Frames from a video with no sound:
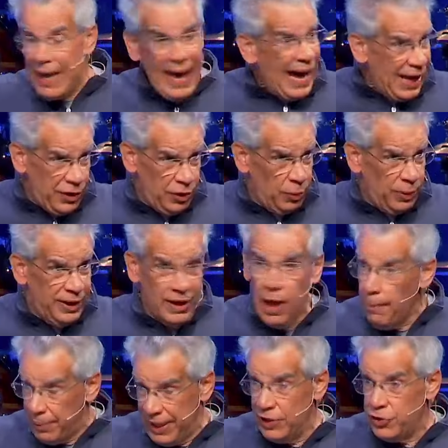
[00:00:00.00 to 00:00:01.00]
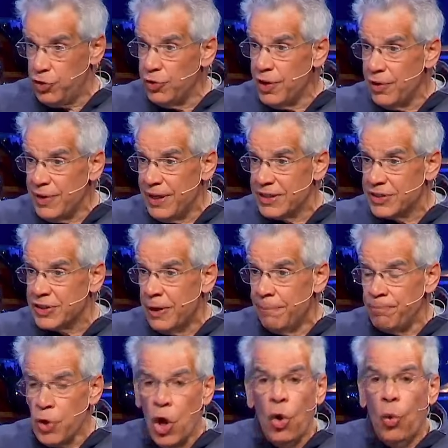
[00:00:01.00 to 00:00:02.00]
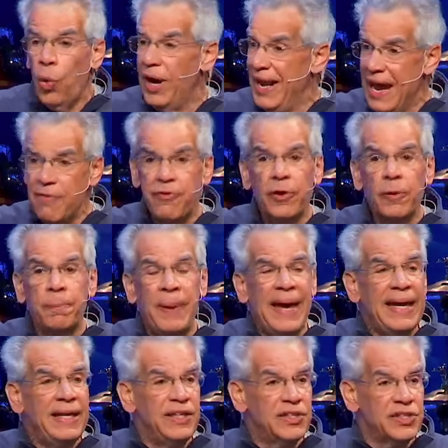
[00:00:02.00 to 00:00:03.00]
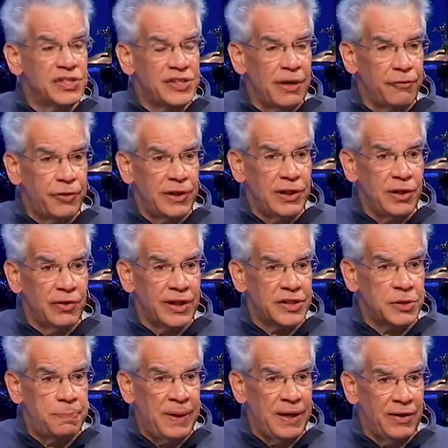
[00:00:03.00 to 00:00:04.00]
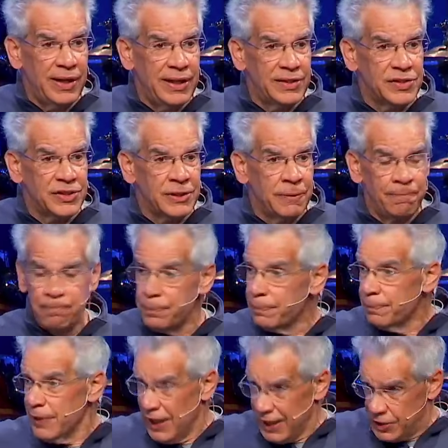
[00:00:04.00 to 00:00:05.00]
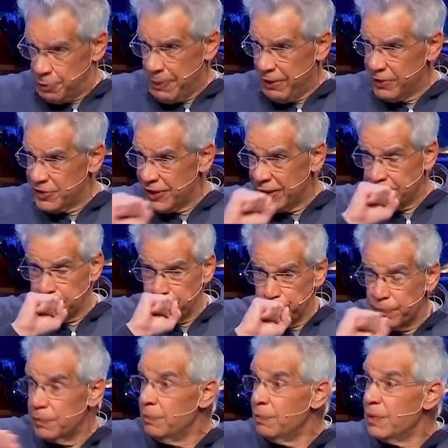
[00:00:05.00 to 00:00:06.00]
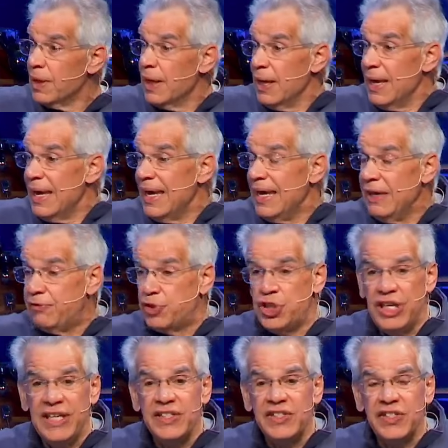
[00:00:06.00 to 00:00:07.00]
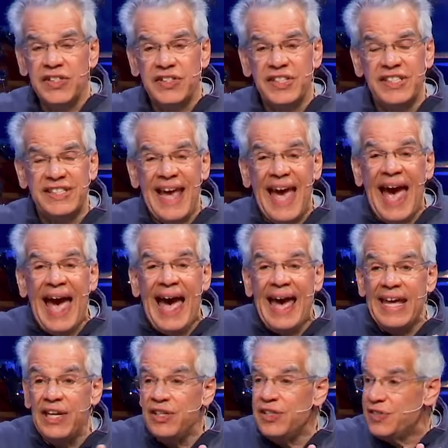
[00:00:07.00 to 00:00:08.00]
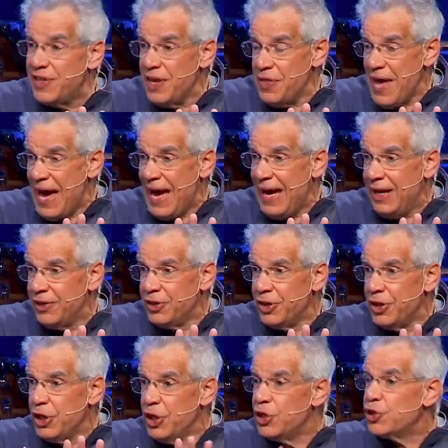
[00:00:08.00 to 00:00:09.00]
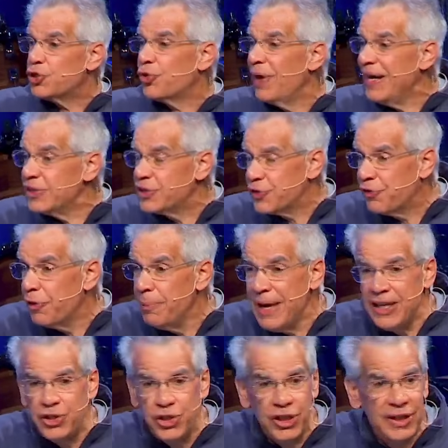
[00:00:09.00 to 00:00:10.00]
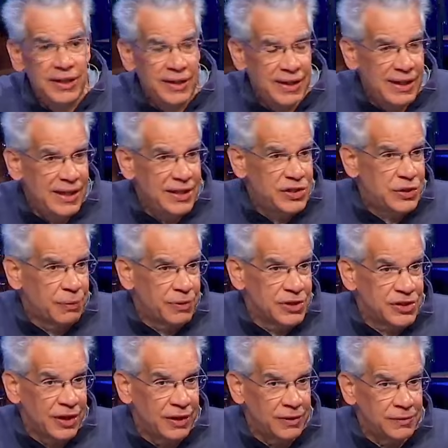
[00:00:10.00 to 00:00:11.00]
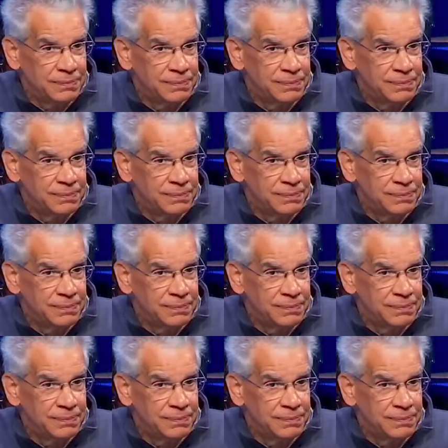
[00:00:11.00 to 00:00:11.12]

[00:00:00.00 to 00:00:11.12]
I don't know what it is, but I do know this. Whatever pain and suffering you're experiencing, if Jesus is added to that, transformation is the result.